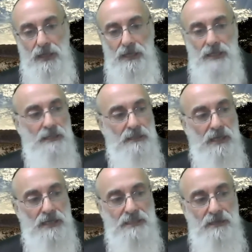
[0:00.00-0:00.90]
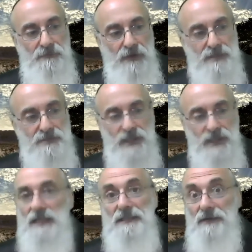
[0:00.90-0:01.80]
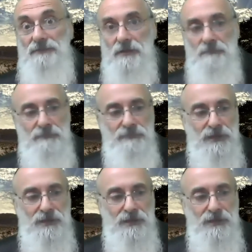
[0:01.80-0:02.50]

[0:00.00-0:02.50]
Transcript: as, as an advisor, the king loved him,